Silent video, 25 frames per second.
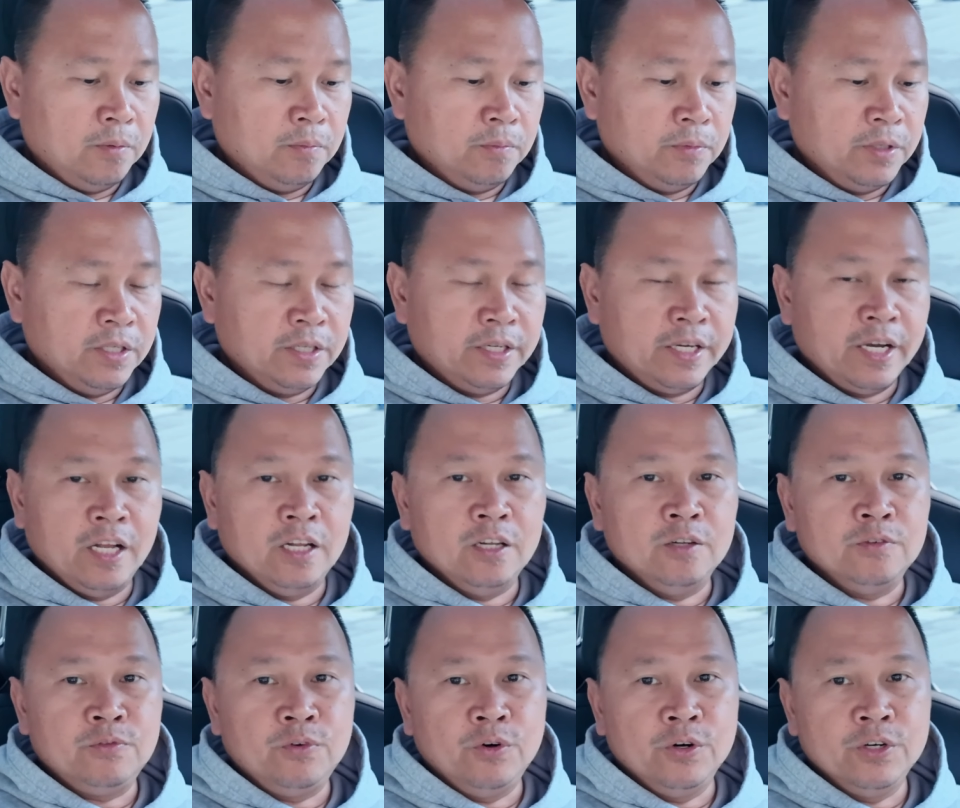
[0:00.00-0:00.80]
In
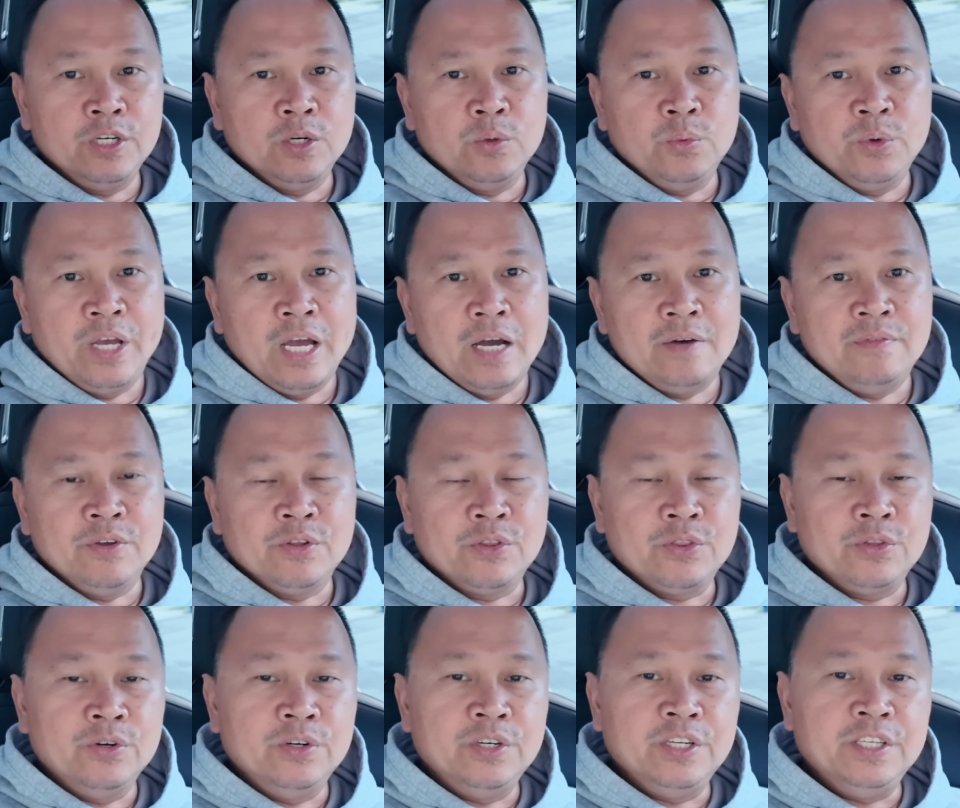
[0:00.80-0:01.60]
California, we have a
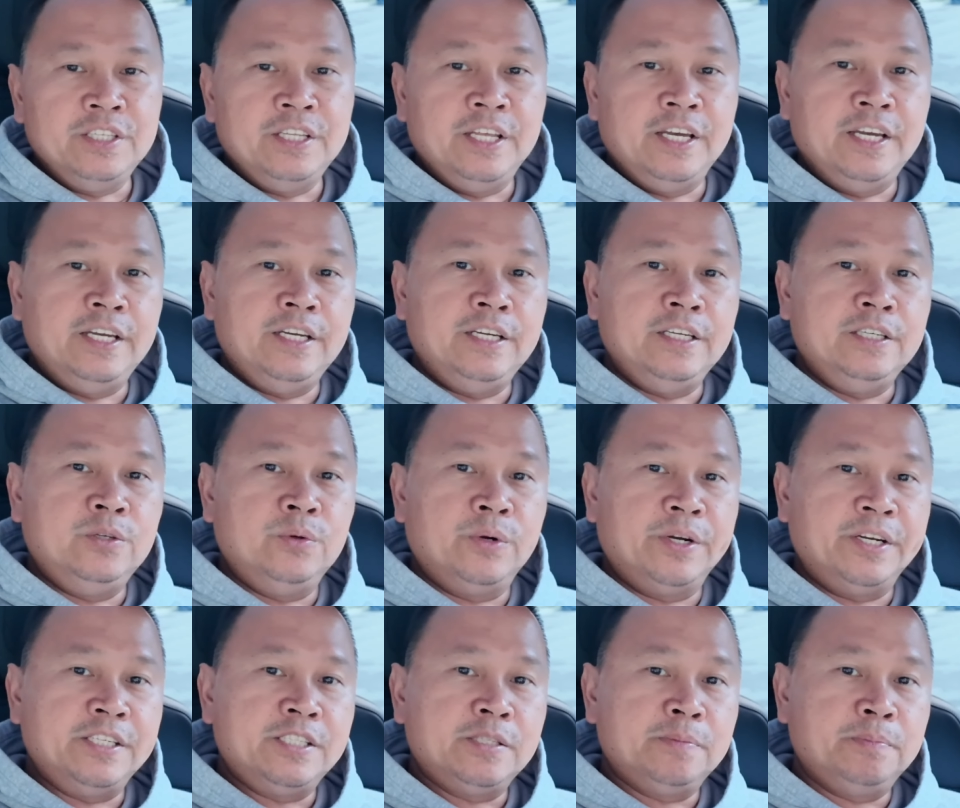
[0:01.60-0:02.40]
30-day
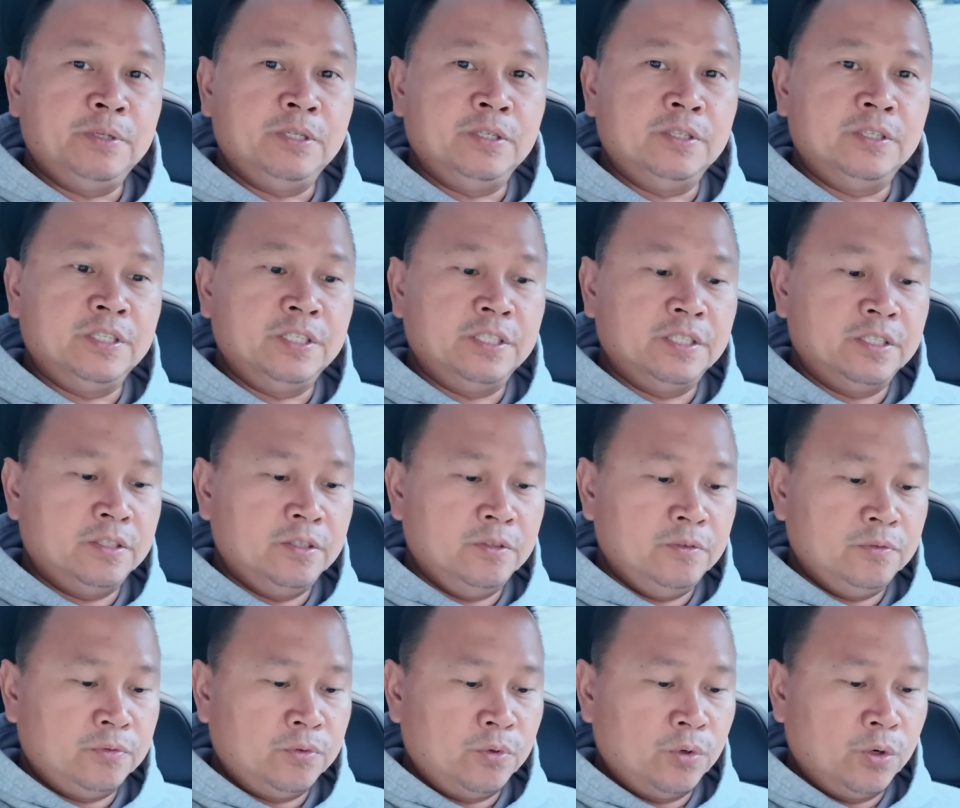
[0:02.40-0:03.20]
grace period
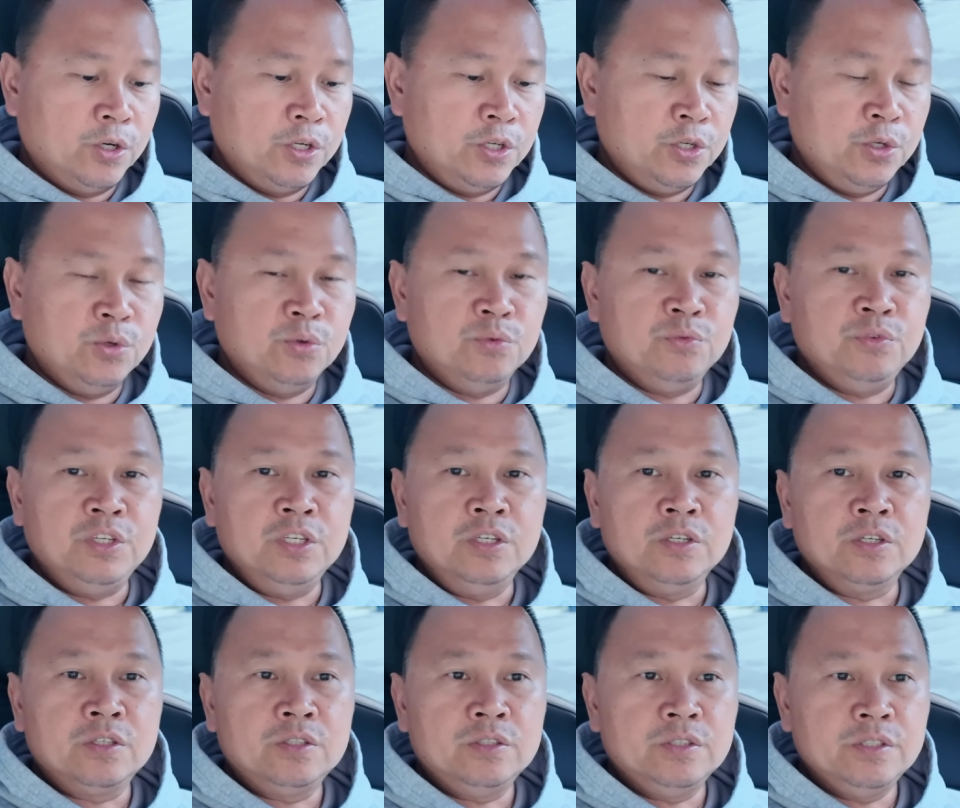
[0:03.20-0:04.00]
for new
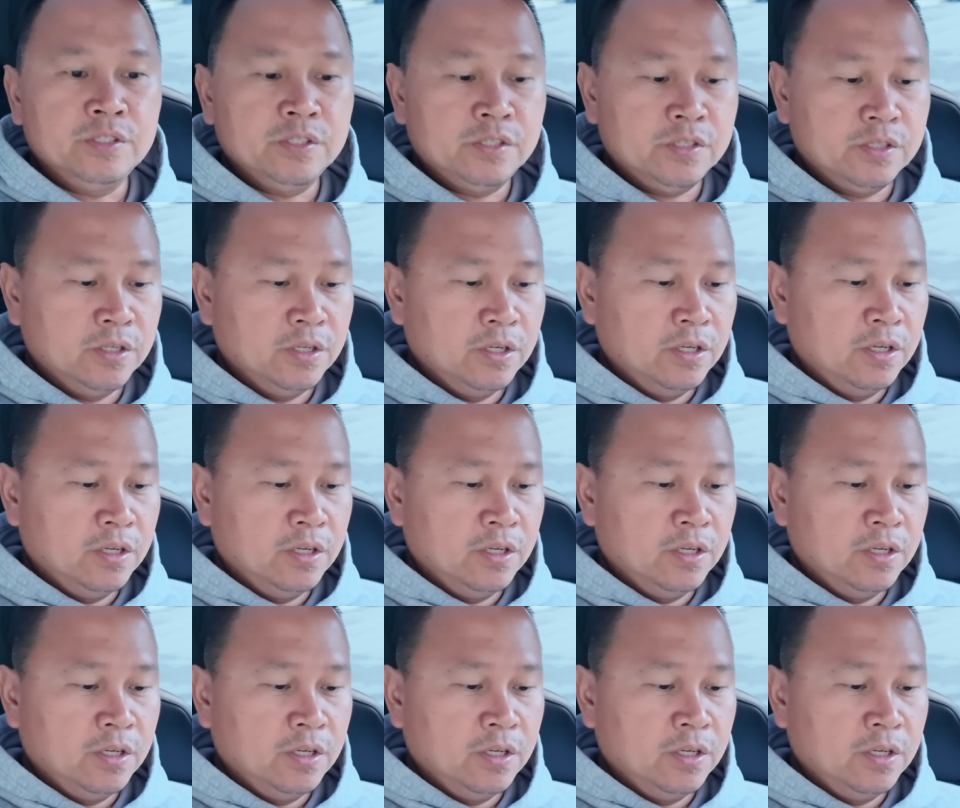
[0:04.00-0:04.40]
vehicles.